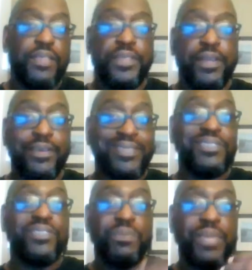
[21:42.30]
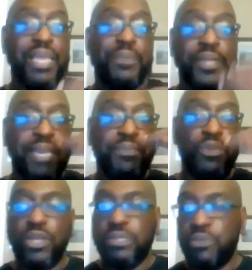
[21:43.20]
They're essential to be able to keep the
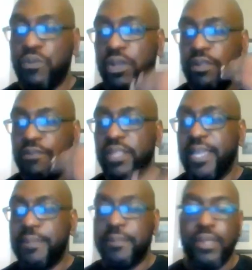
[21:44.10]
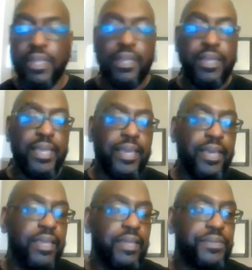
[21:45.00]
wheels moving on your fleet.
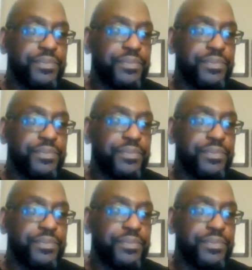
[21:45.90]
And